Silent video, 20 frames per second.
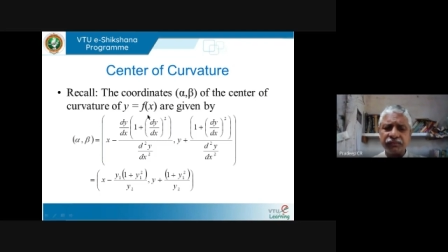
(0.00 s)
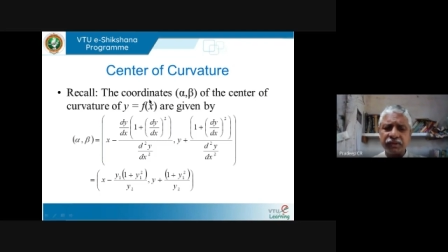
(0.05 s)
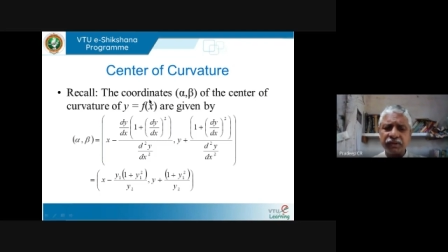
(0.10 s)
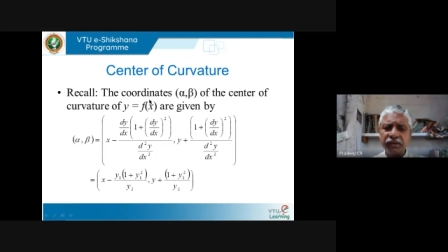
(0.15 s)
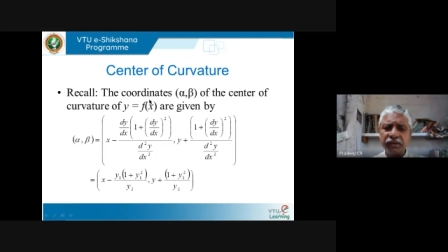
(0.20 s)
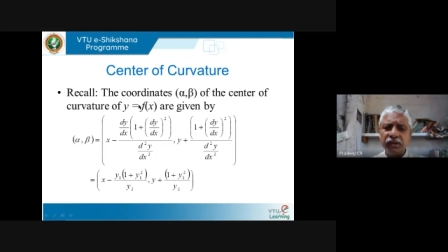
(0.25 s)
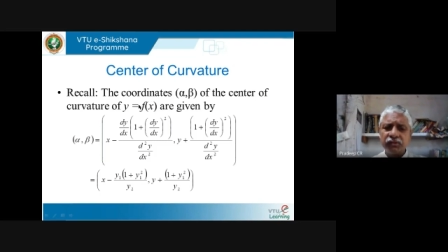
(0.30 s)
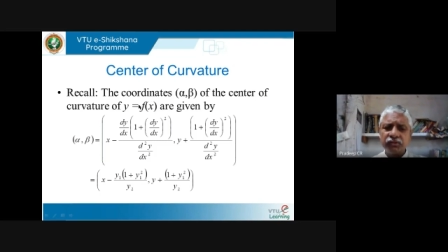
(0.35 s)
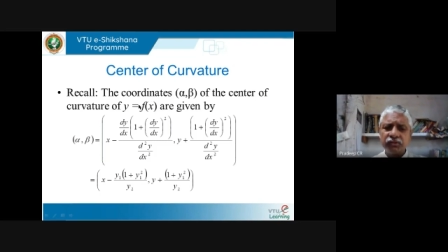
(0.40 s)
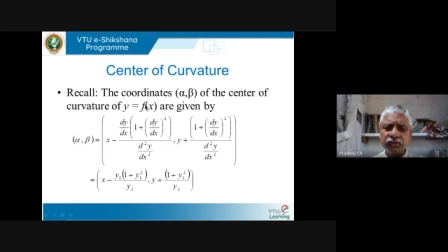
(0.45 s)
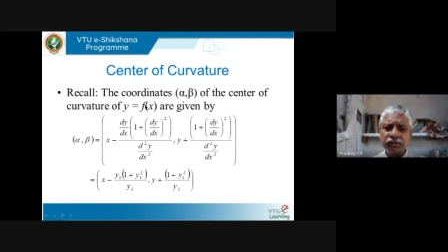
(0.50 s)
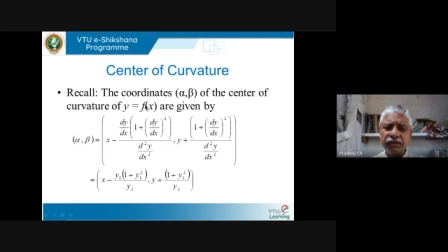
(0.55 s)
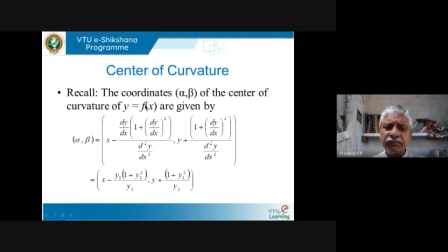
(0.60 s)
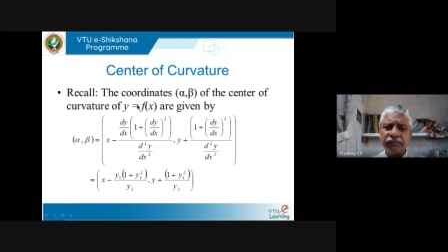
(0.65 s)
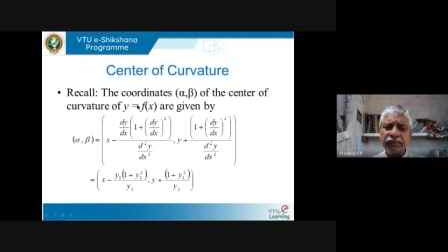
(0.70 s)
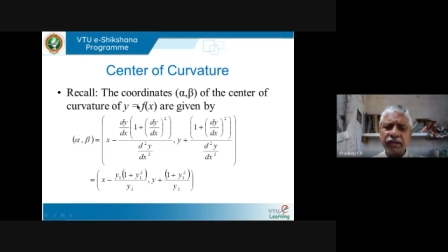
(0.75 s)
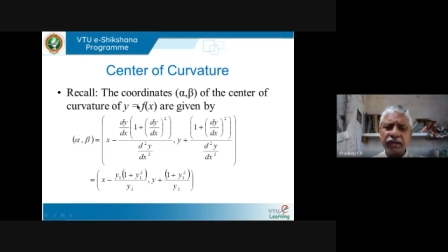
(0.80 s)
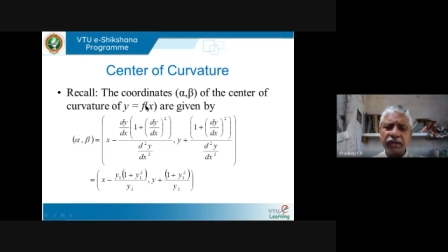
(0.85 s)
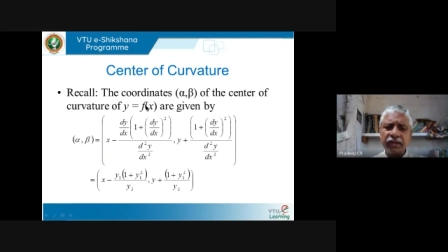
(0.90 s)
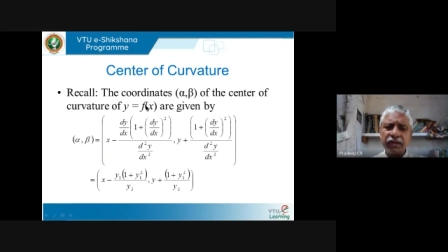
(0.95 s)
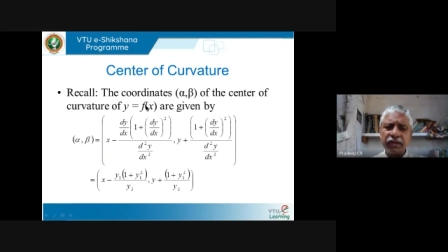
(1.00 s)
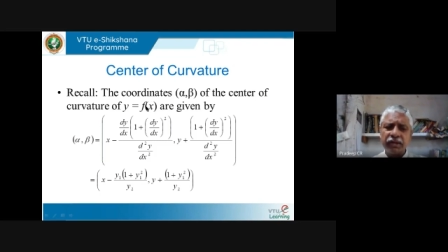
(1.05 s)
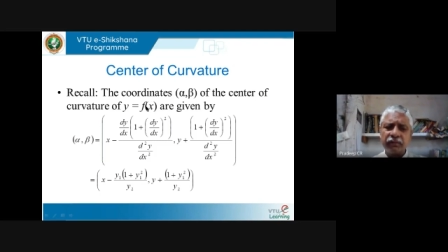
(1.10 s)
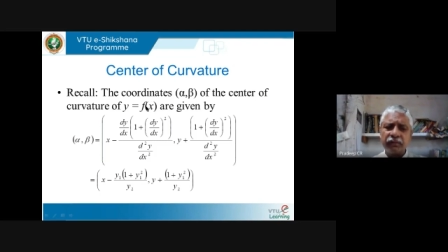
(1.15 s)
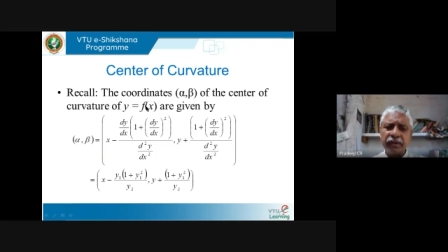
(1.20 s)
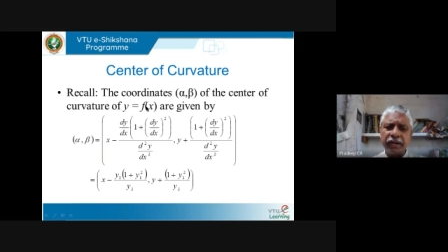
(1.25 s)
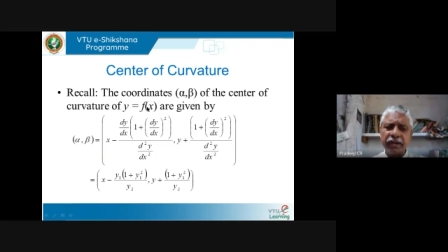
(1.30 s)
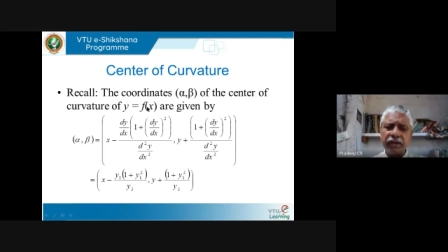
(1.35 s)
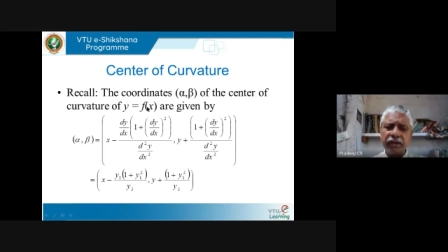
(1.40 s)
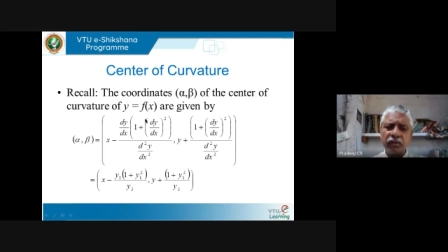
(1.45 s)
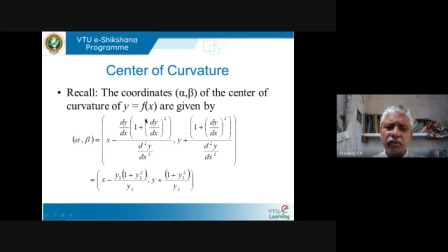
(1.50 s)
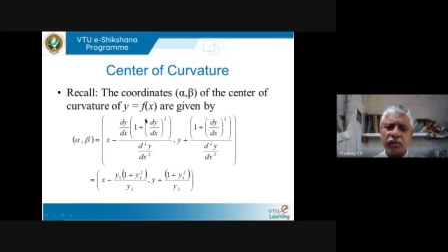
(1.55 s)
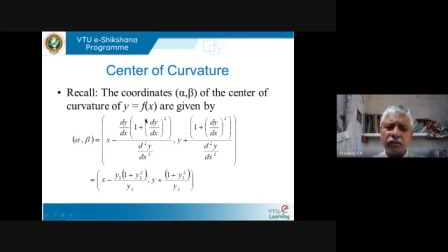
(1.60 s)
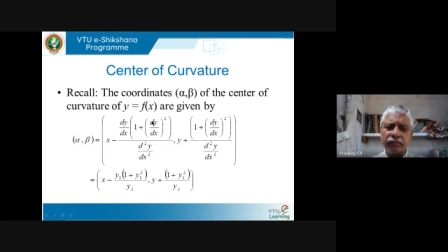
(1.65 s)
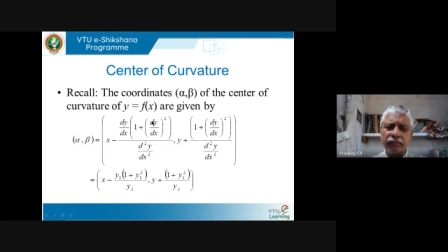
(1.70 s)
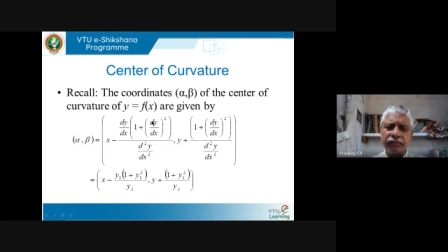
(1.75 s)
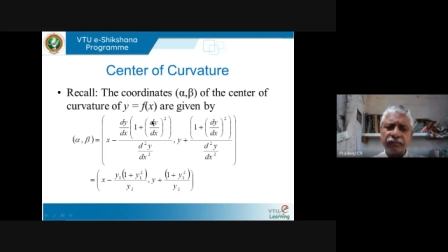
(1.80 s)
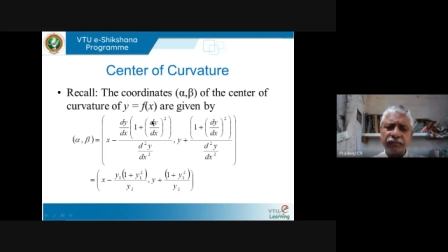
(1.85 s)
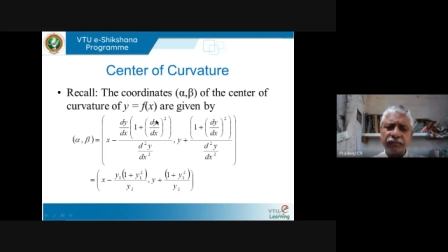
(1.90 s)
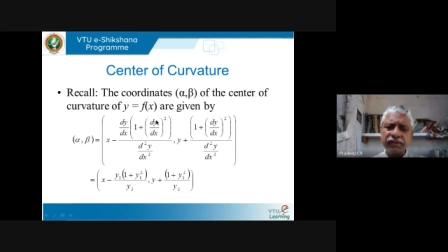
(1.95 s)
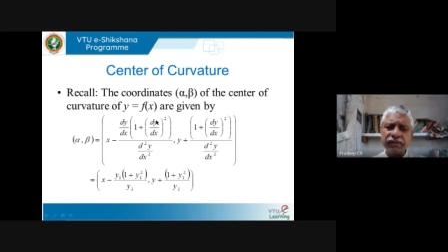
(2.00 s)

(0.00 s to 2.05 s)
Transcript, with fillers: so given a curve y equal to f of x